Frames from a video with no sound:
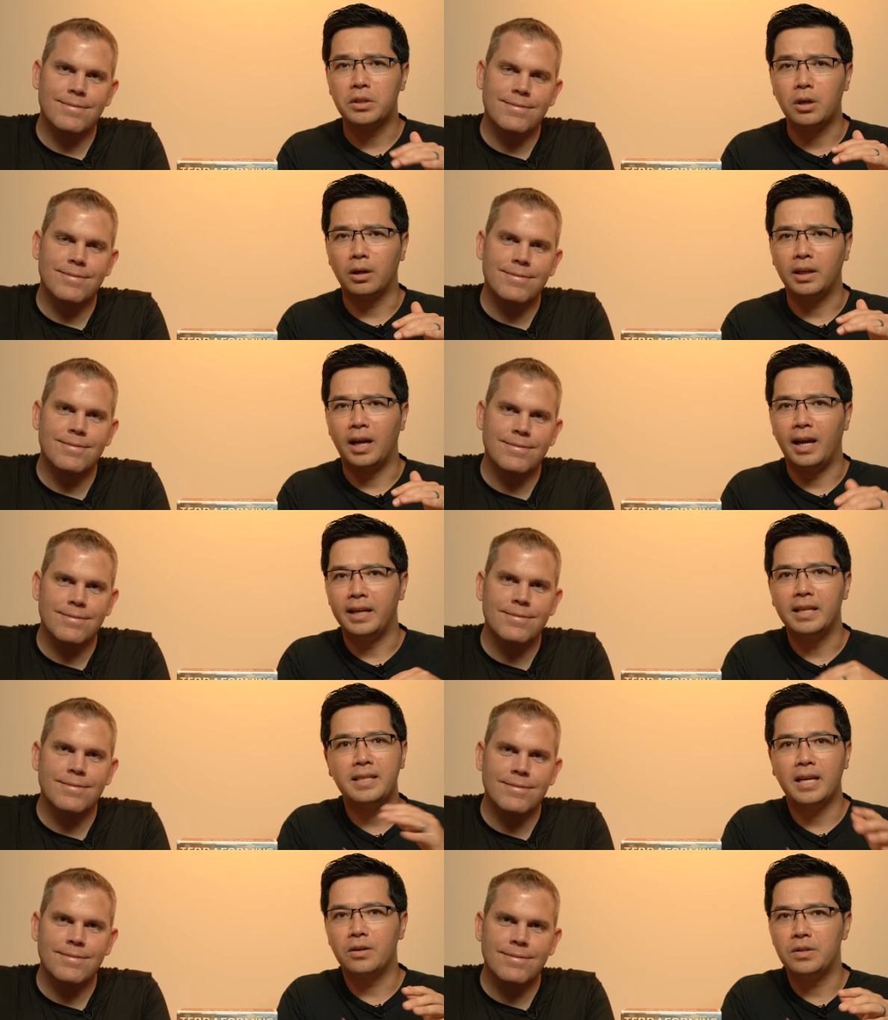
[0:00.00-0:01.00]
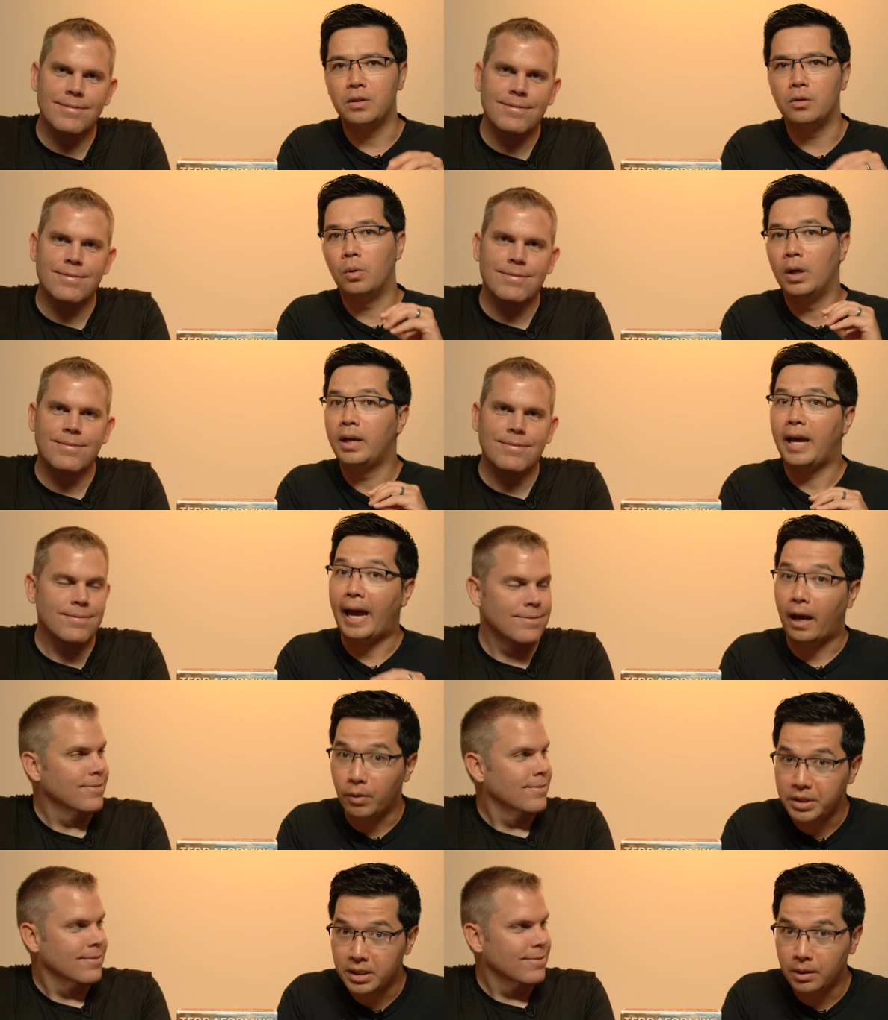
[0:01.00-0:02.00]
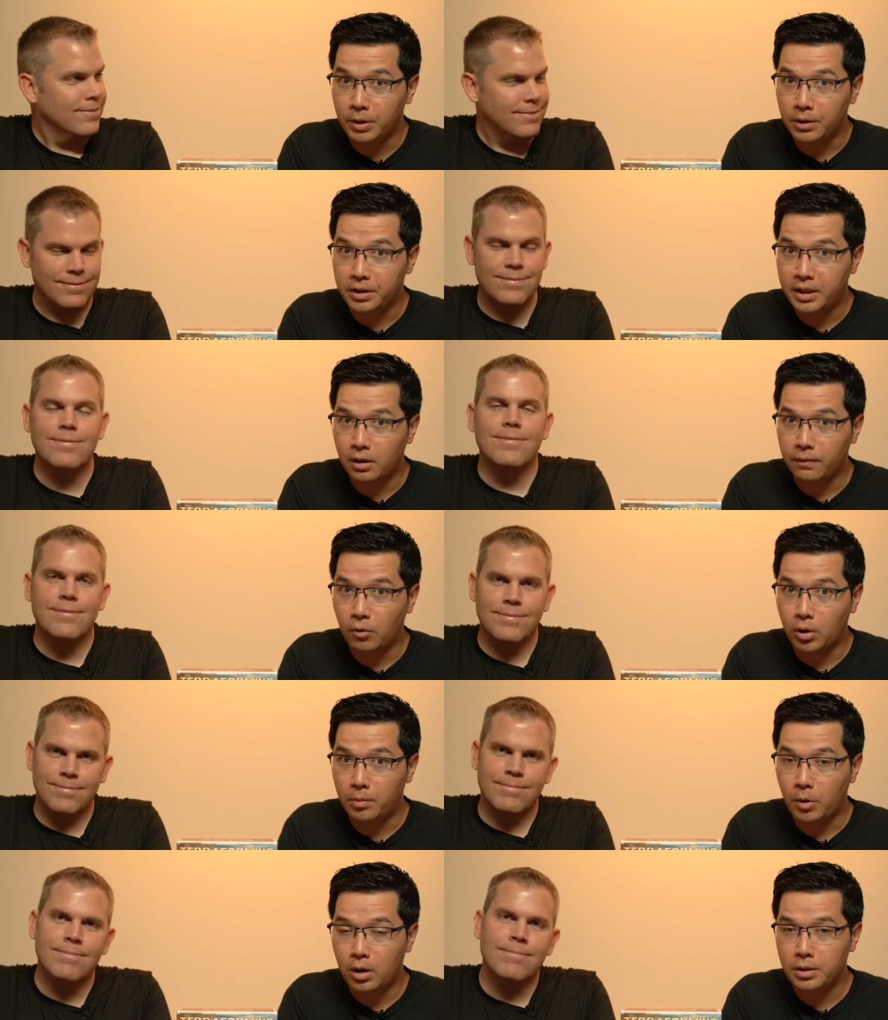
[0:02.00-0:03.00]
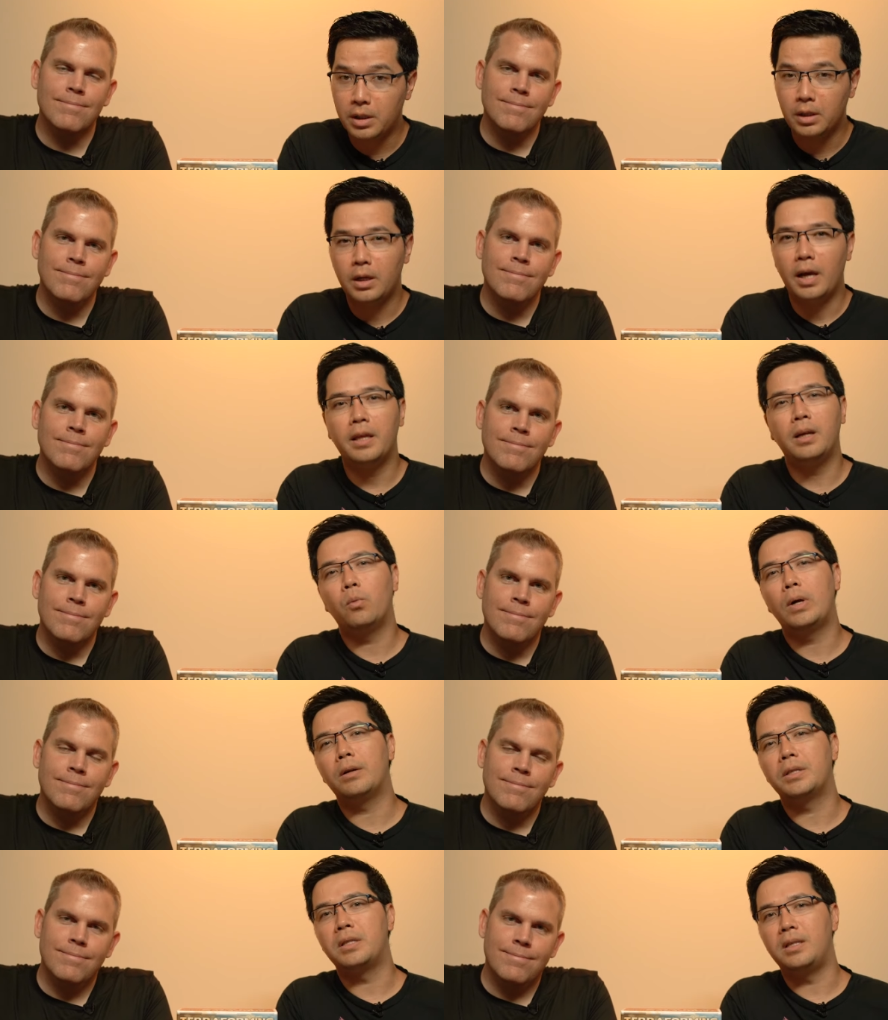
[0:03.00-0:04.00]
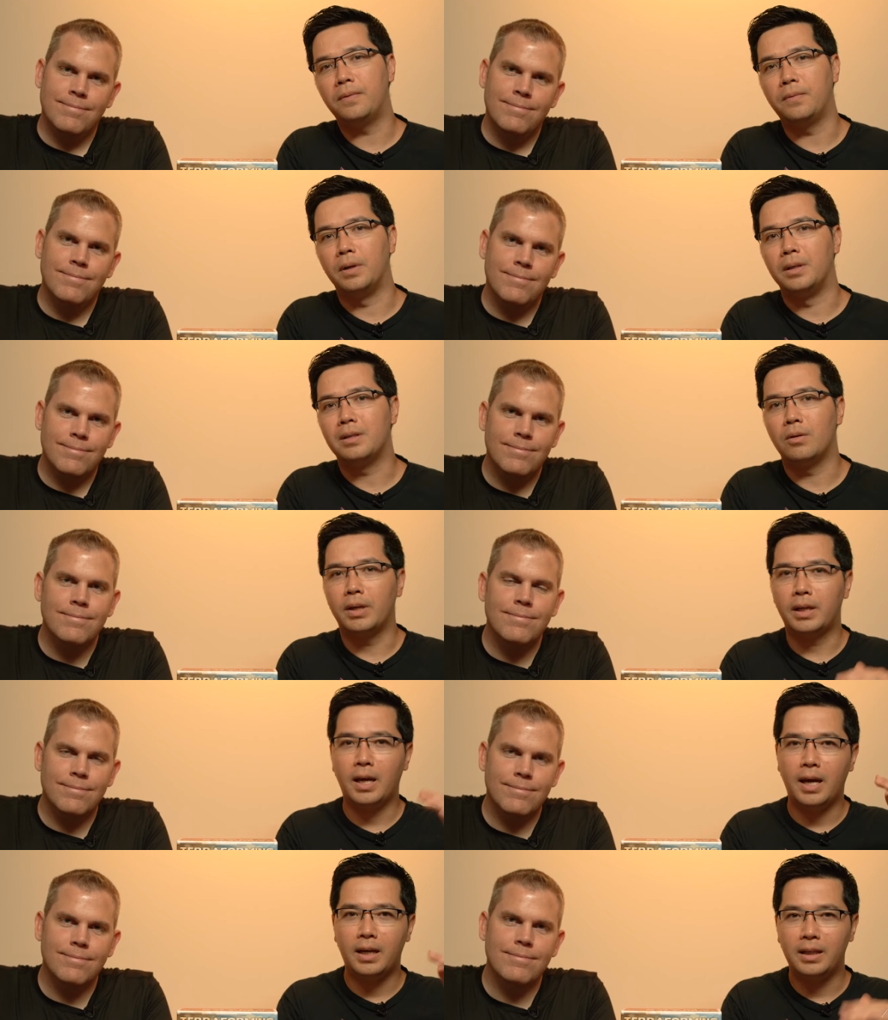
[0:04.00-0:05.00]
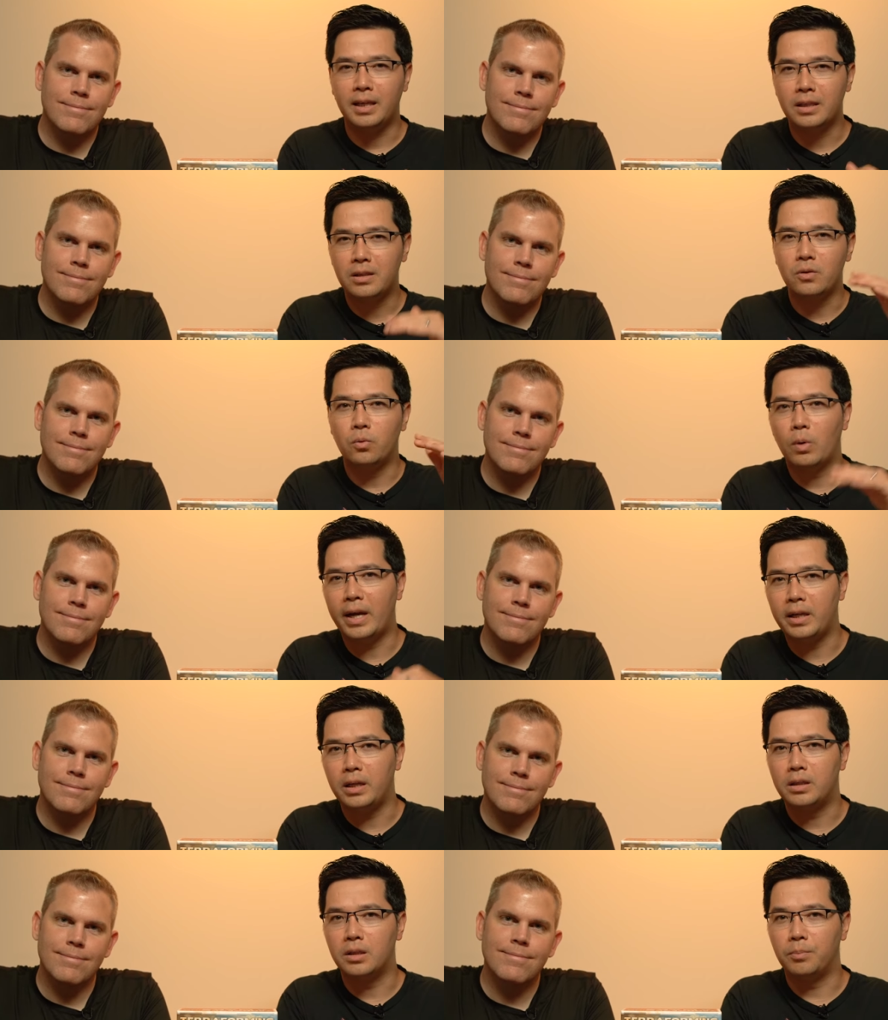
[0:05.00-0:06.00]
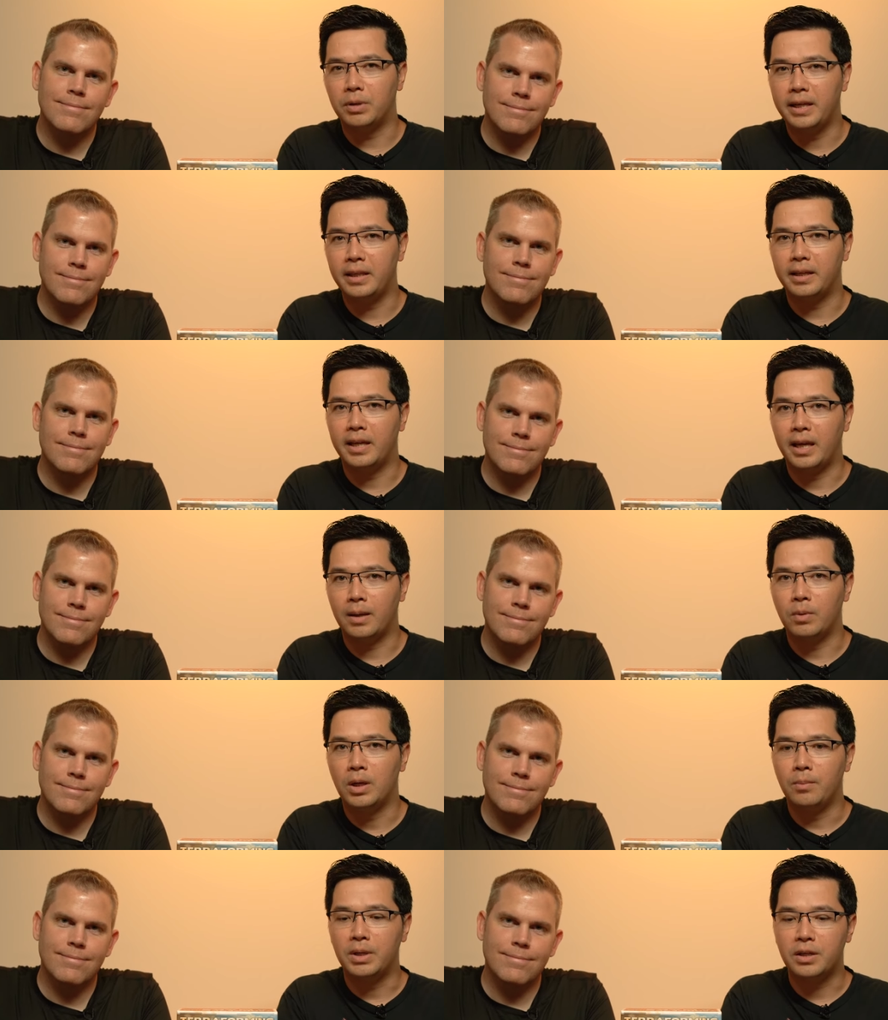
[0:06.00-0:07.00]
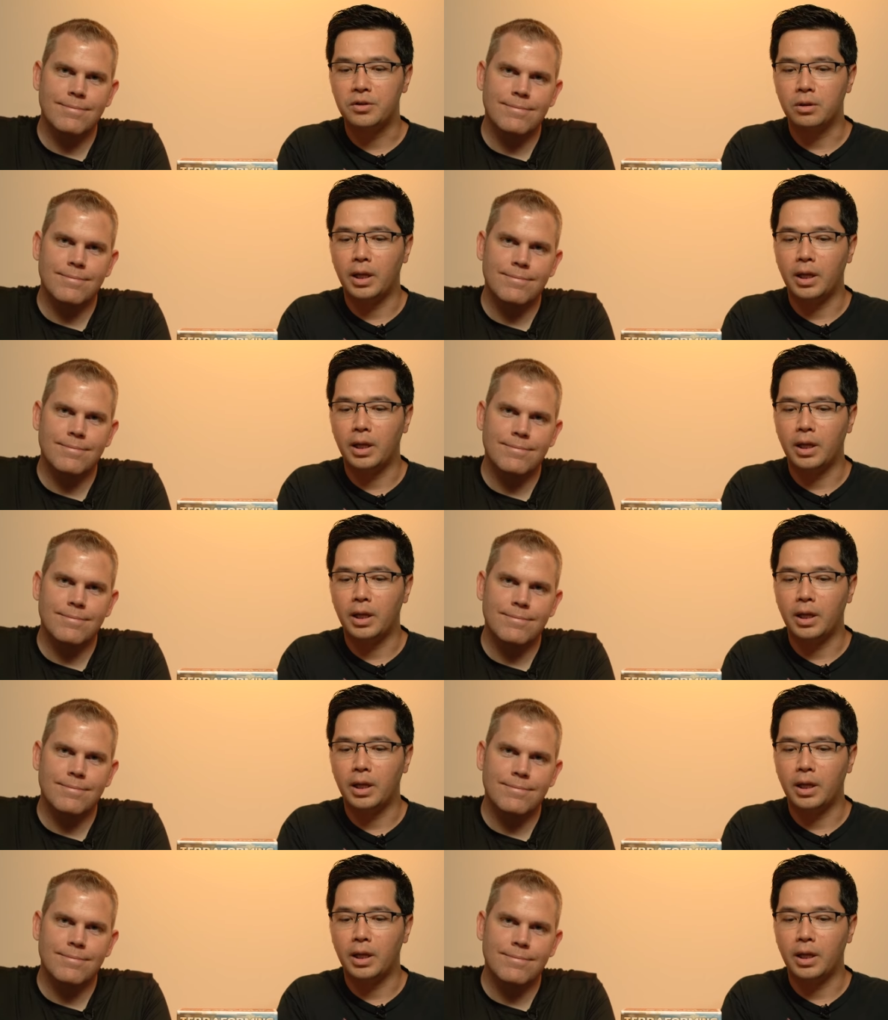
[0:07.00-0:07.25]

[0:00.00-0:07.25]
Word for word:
Speaker 1: start guide, it tells you how it's similar to Terraforming Mars and then where it's different. So it kind of gets you ready to play the game because you're